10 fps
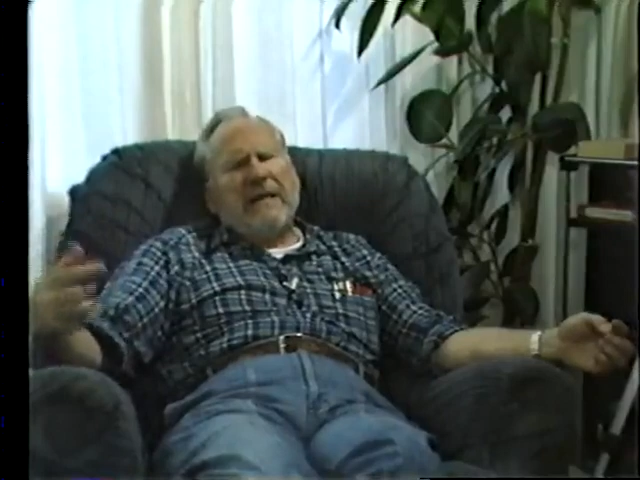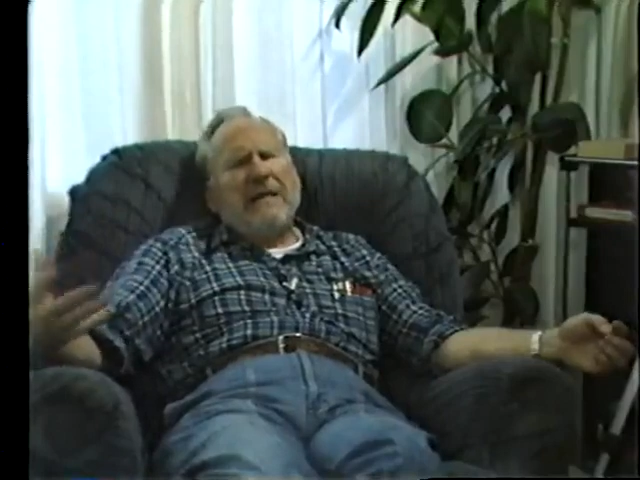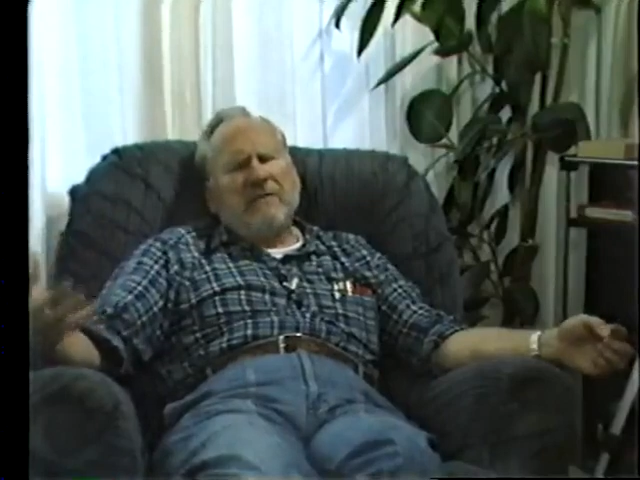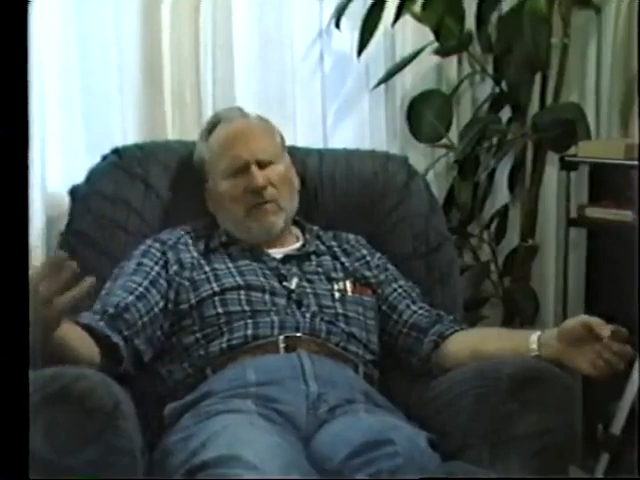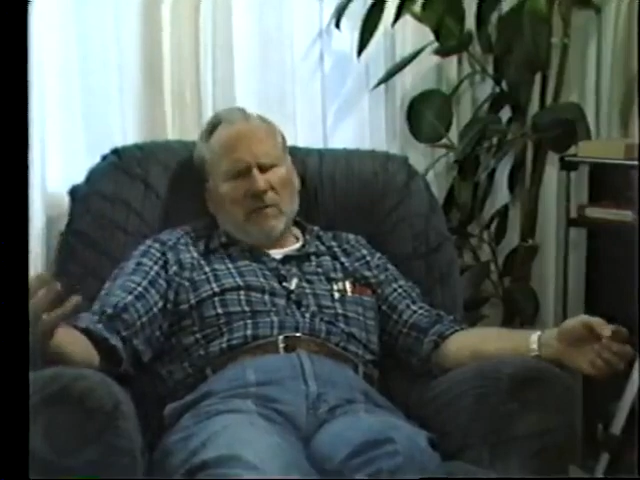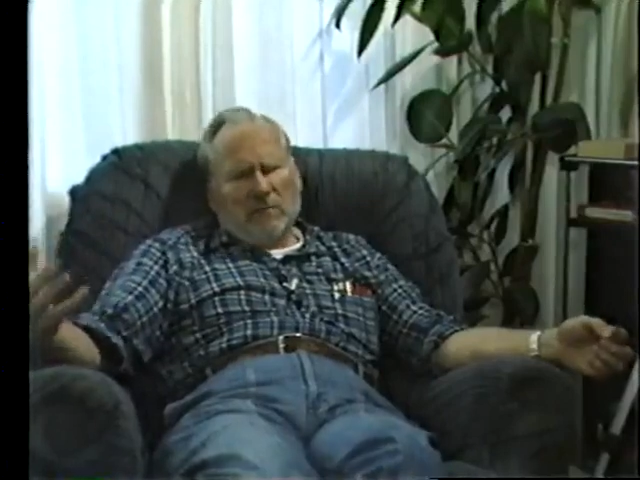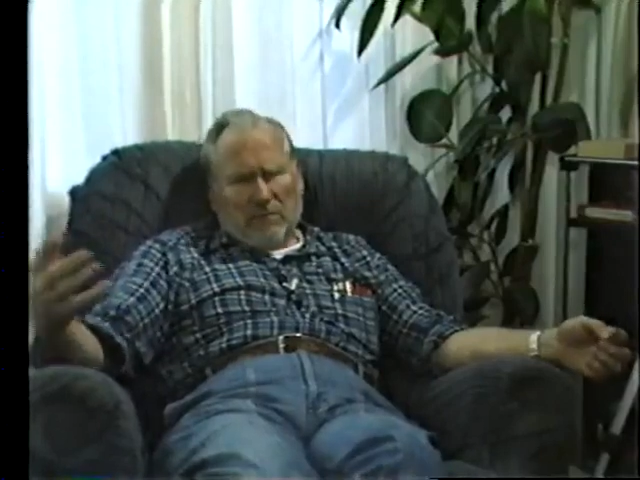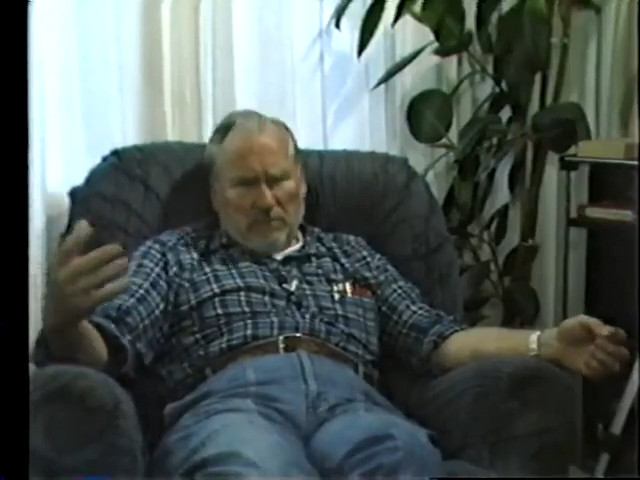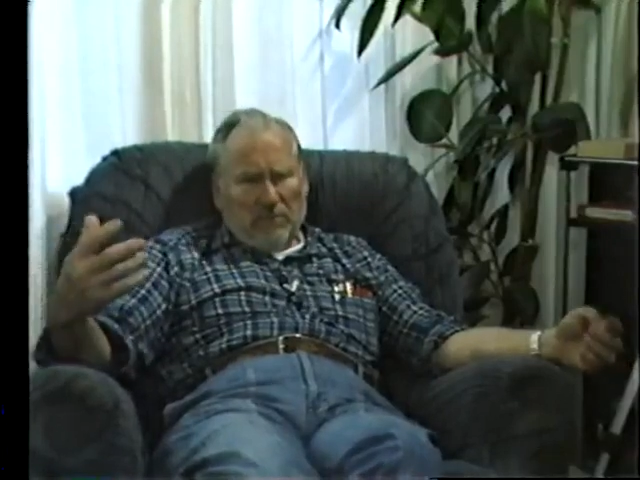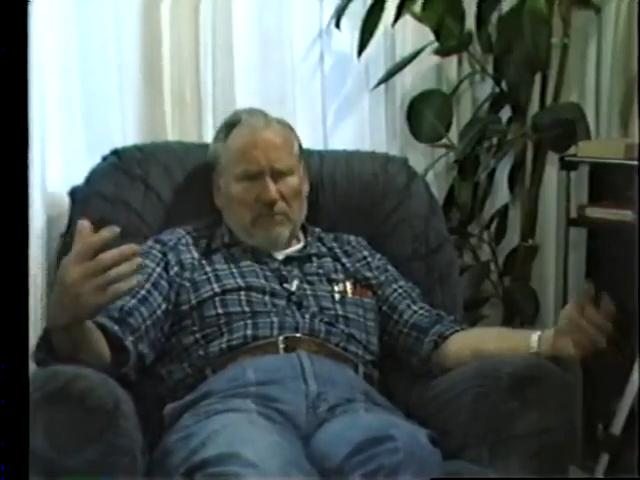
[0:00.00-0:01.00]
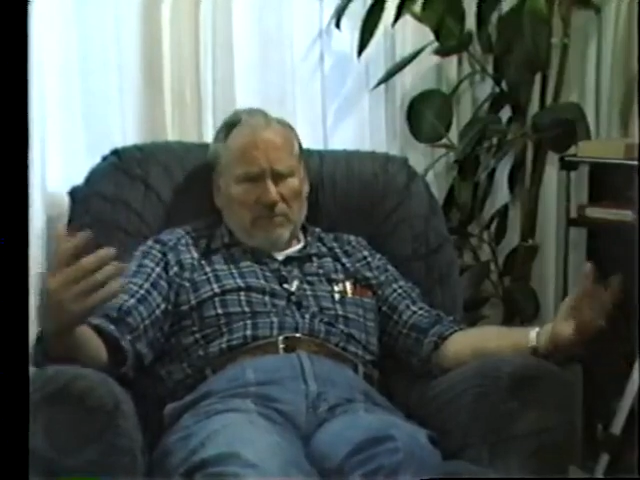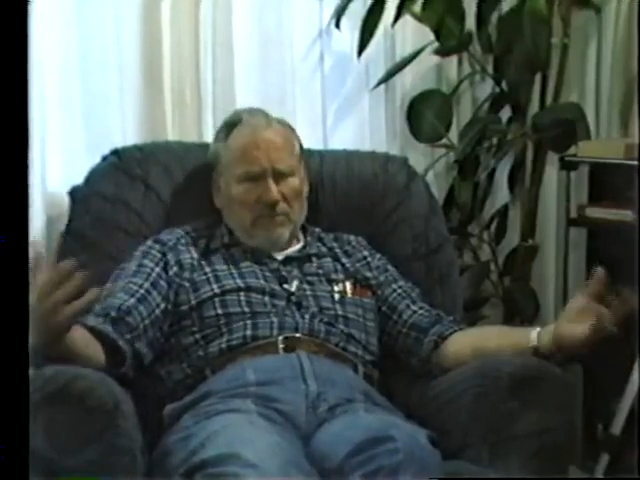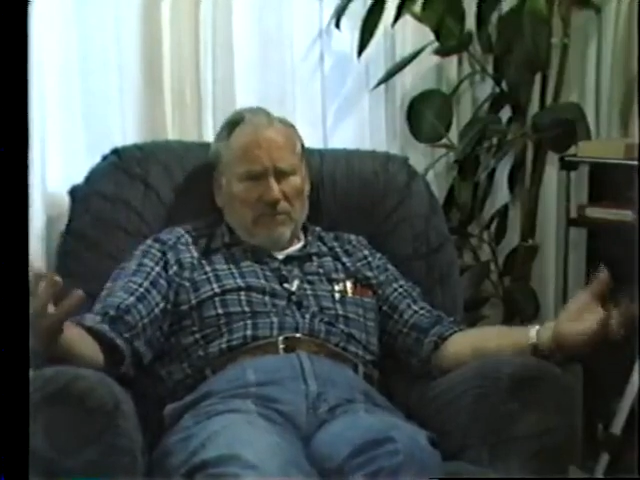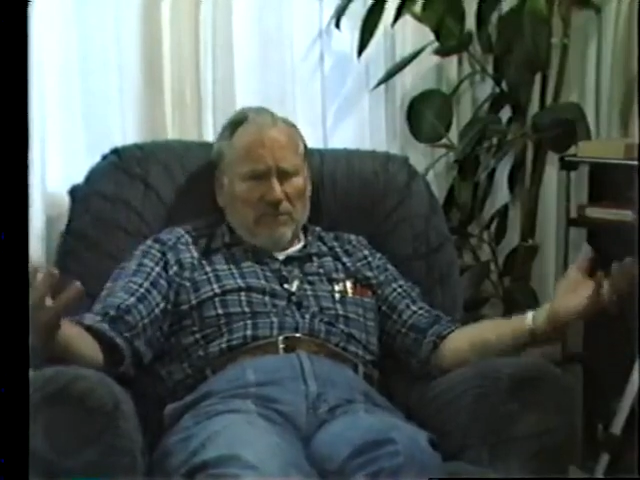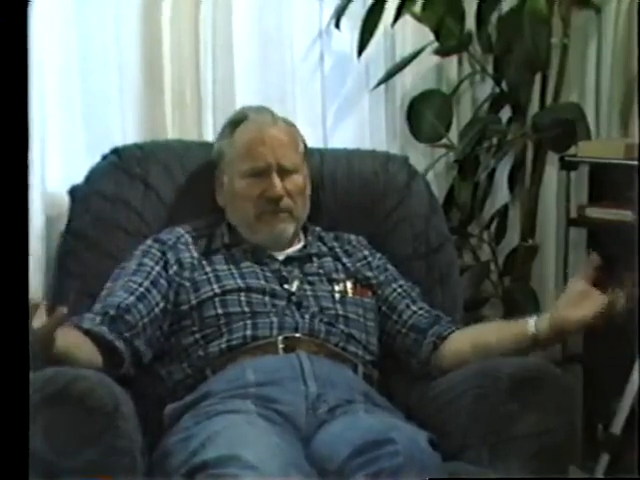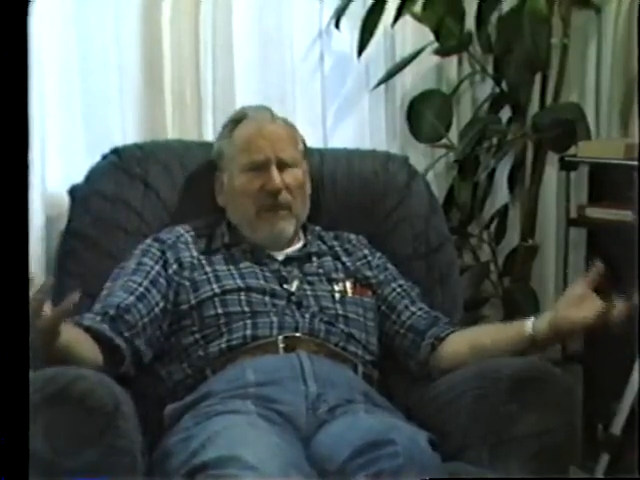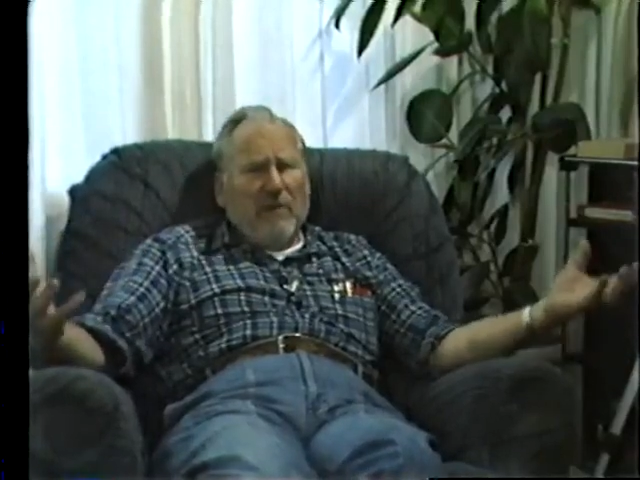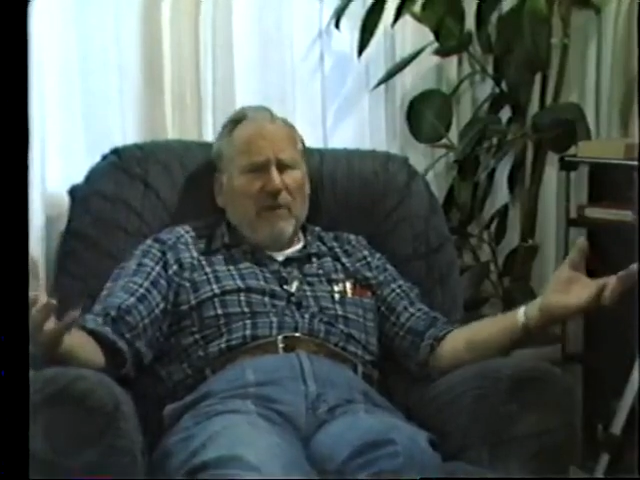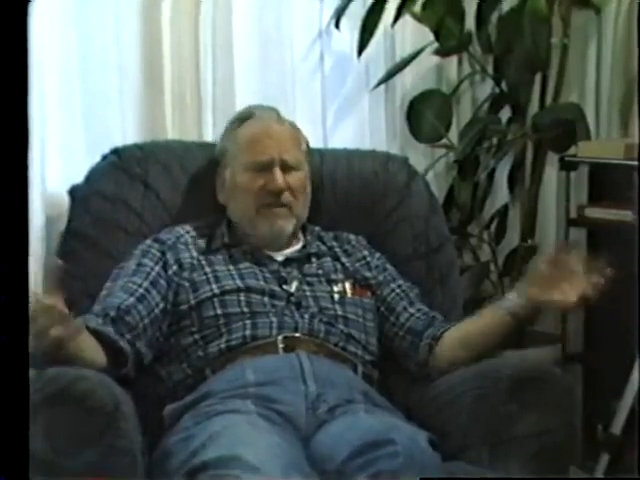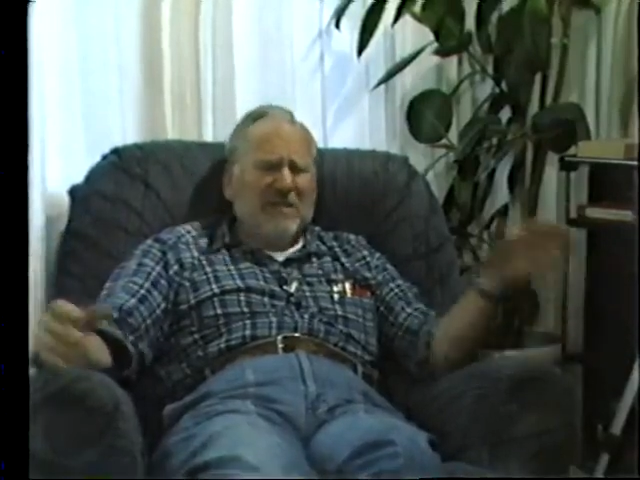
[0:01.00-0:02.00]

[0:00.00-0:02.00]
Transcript: evil very much.